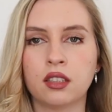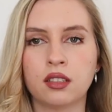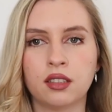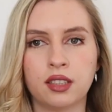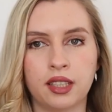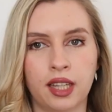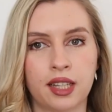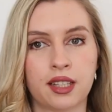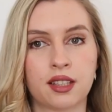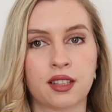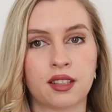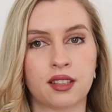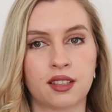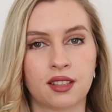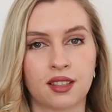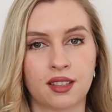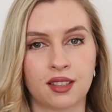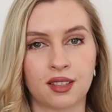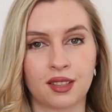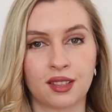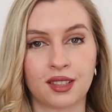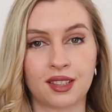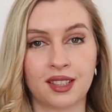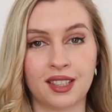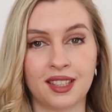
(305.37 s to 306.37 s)

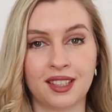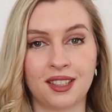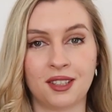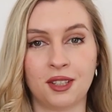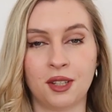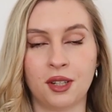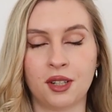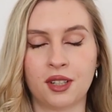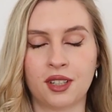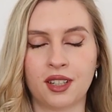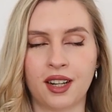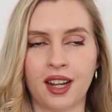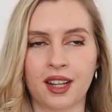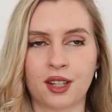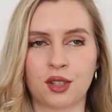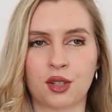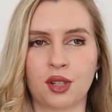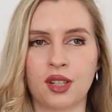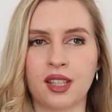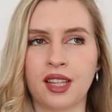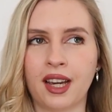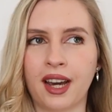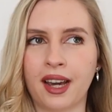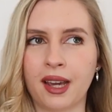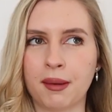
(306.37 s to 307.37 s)
Yes, this year
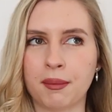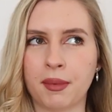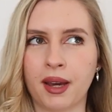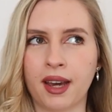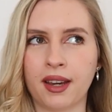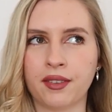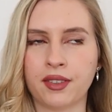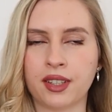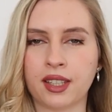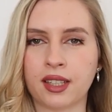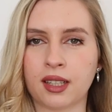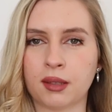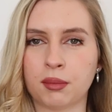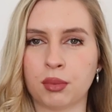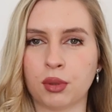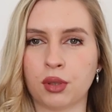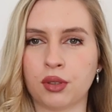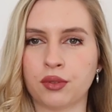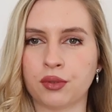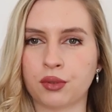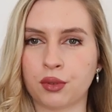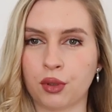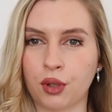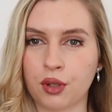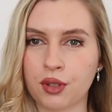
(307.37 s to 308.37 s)
actually I'm having a couple
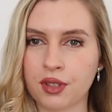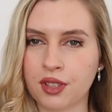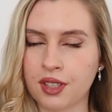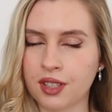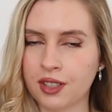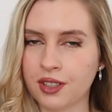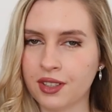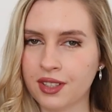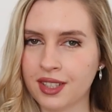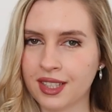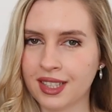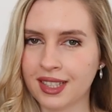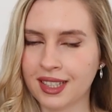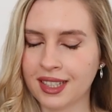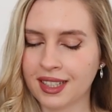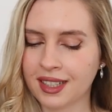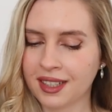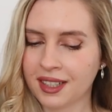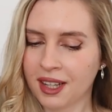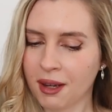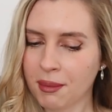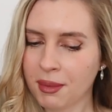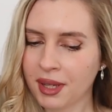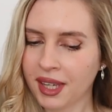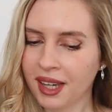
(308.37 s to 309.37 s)
of concerts that
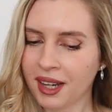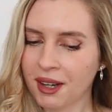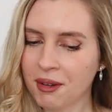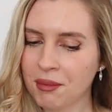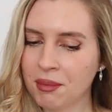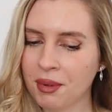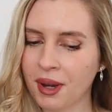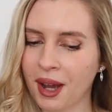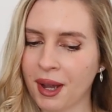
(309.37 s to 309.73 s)
are coming up.